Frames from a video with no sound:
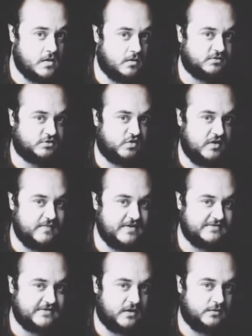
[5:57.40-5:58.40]
stream
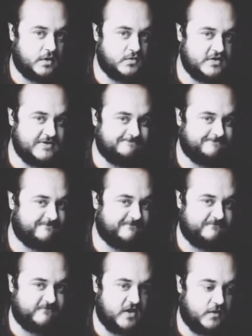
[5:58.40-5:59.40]
it, download it,
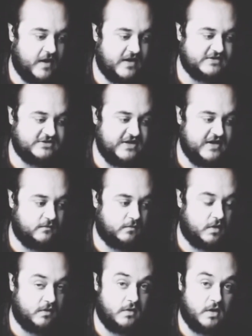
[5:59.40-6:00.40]
follow our shit. We're
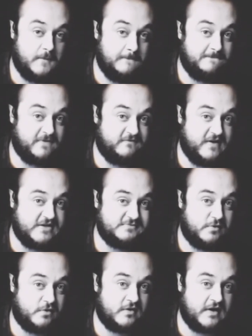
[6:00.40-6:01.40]
on
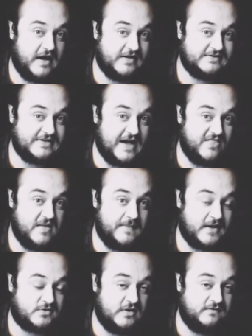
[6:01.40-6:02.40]
Facebook at The Battery